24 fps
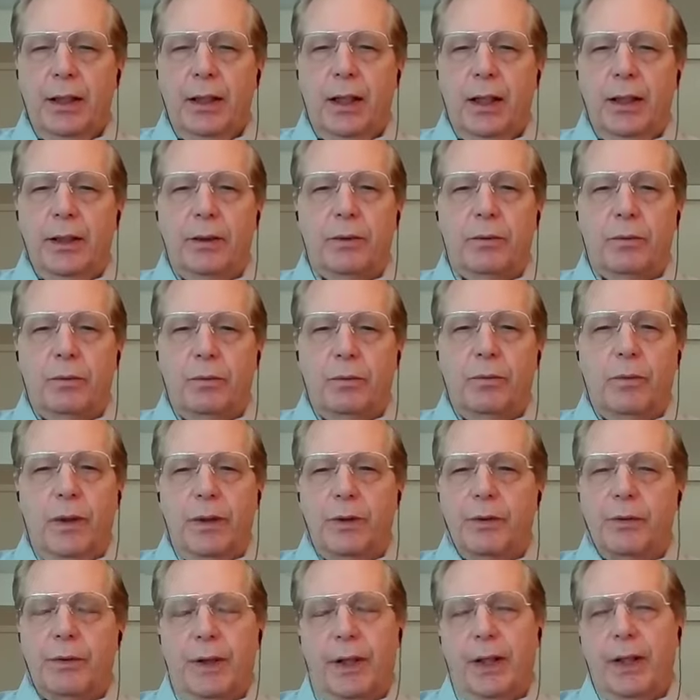and you're
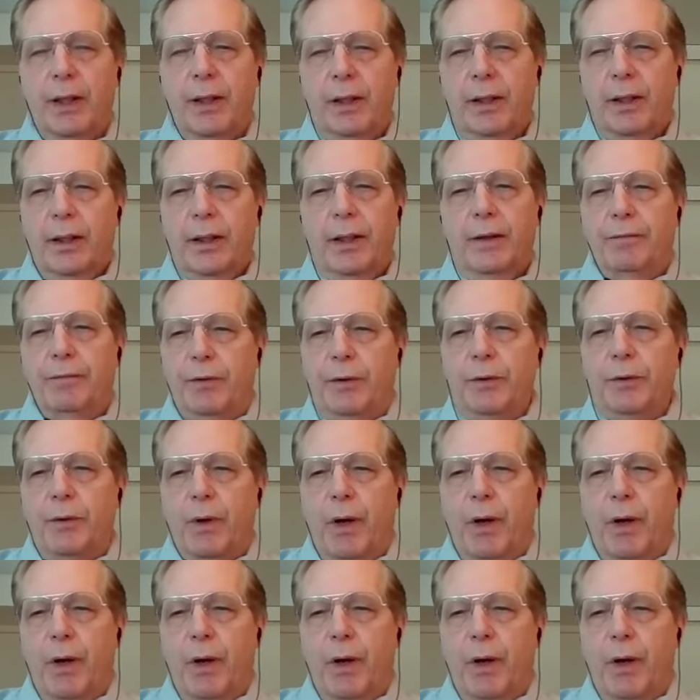wondering if you